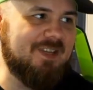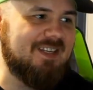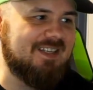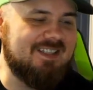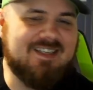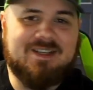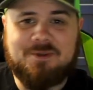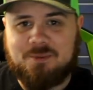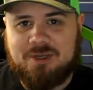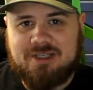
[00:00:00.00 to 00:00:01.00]
is
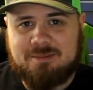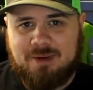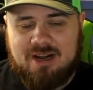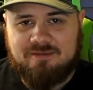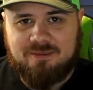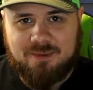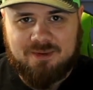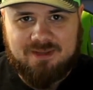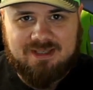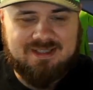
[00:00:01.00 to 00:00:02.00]
another weak spot
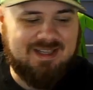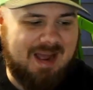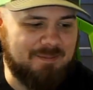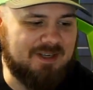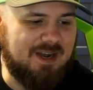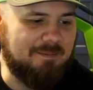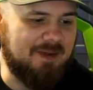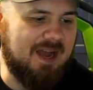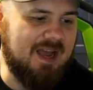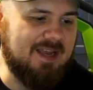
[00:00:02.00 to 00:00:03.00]
for this laptop.
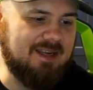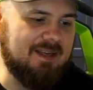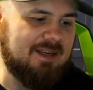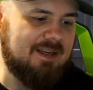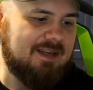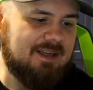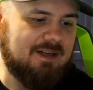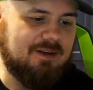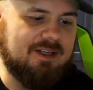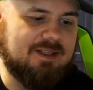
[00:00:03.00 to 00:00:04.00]
You
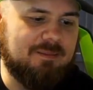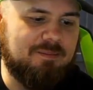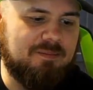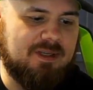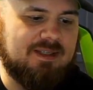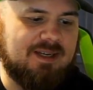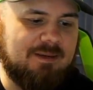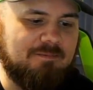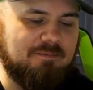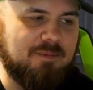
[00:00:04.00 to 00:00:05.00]
know, it's a
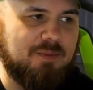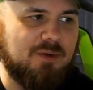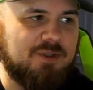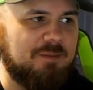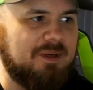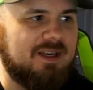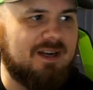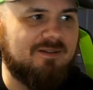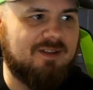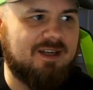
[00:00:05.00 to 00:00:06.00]
supposed to be
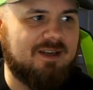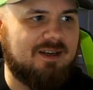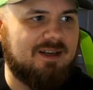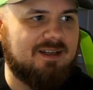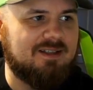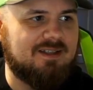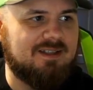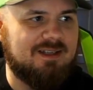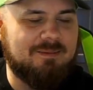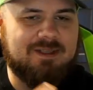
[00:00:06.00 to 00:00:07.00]
kind of like a, I guess they
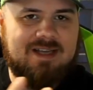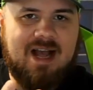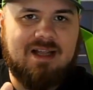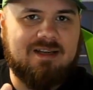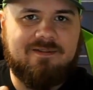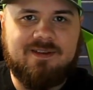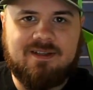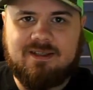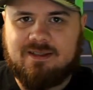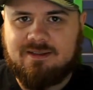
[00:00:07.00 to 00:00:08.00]
said, a metallic
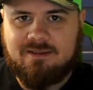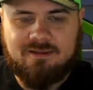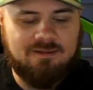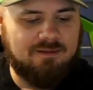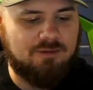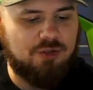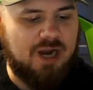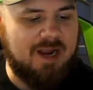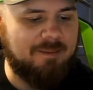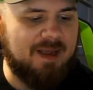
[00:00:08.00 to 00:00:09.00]
feeling
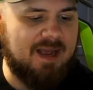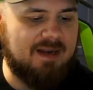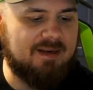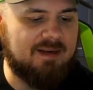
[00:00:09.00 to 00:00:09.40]
trackpad,